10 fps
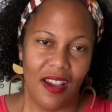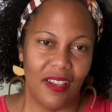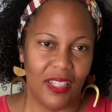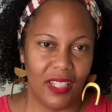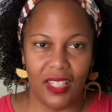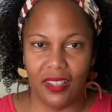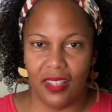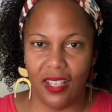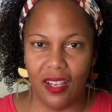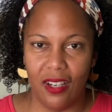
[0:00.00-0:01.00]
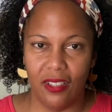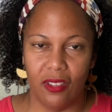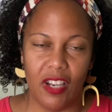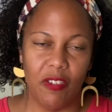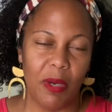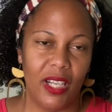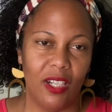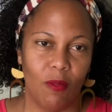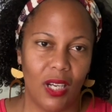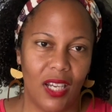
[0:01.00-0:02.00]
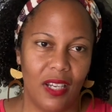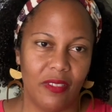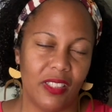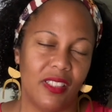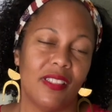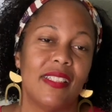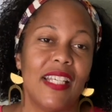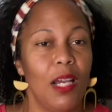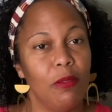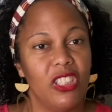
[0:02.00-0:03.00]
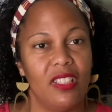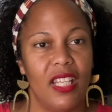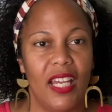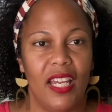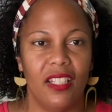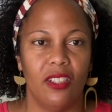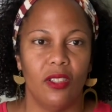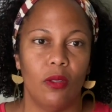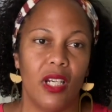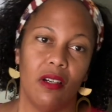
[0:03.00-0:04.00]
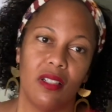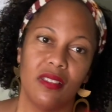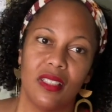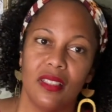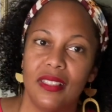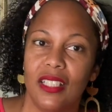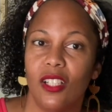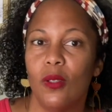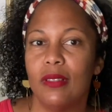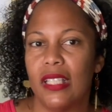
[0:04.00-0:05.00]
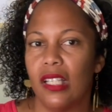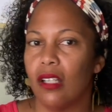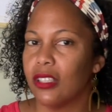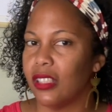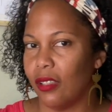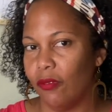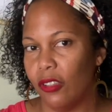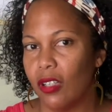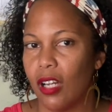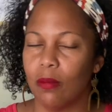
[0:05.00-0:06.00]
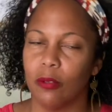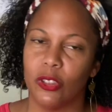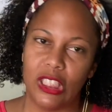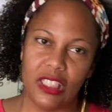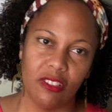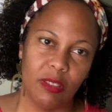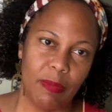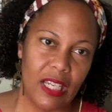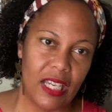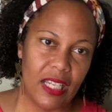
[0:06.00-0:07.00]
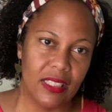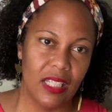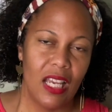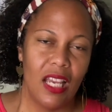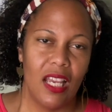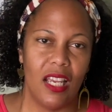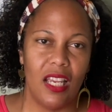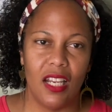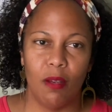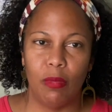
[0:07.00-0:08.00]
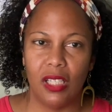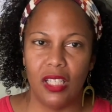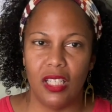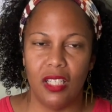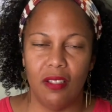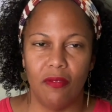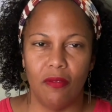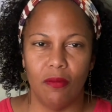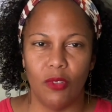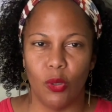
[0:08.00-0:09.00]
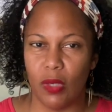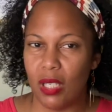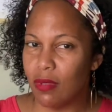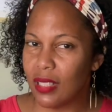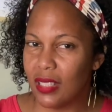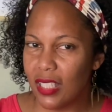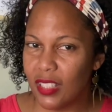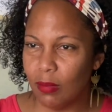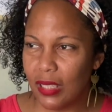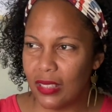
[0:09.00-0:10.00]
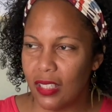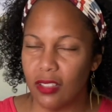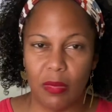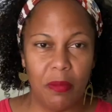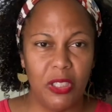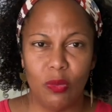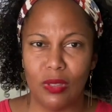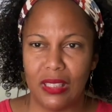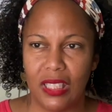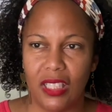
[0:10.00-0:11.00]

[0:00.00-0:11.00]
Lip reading: They get there, everybody arrives. It's established that, Erika's going to stay at a hotel. She doesn't feel comfortable. She needs her space. And I believe Dorit was staying someplace else, or maybe she was staying at